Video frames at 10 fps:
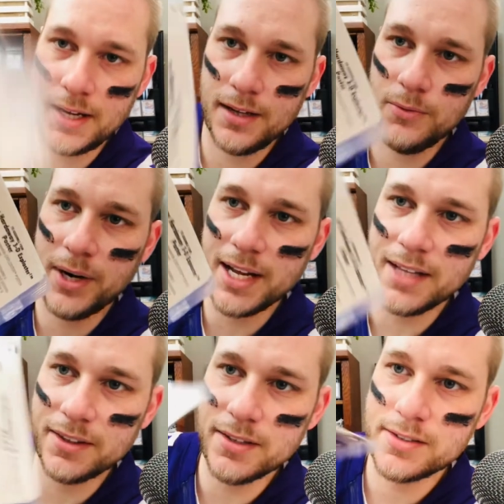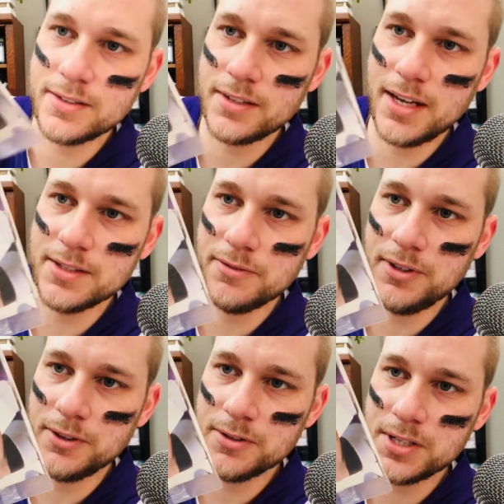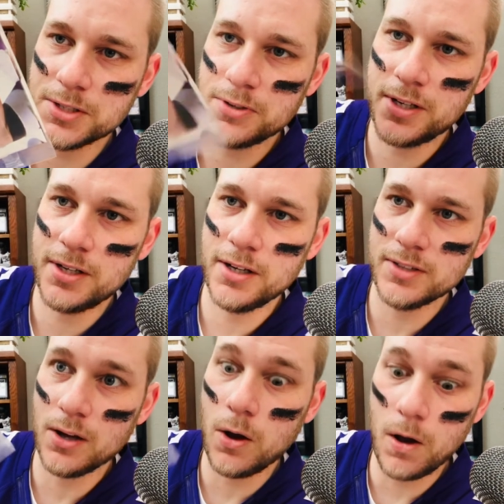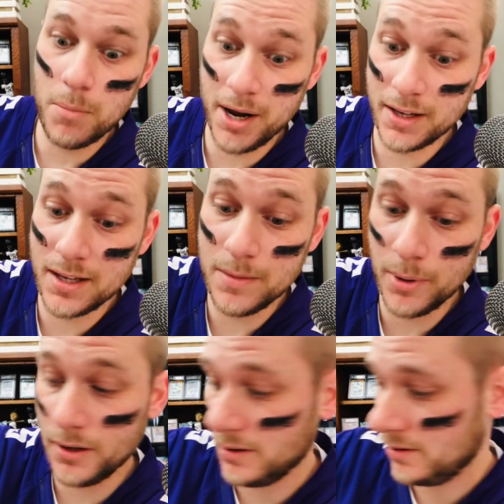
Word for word: when I got this as a fifth or sixth grader, I was like, oh, I'm gonna keep it.